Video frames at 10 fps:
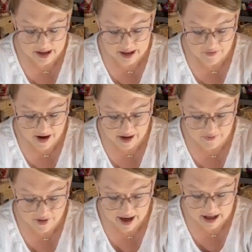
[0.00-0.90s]
Let's see if I
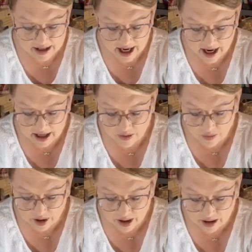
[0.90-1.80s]
can find a tiny
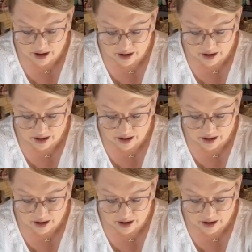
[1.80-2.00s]
one.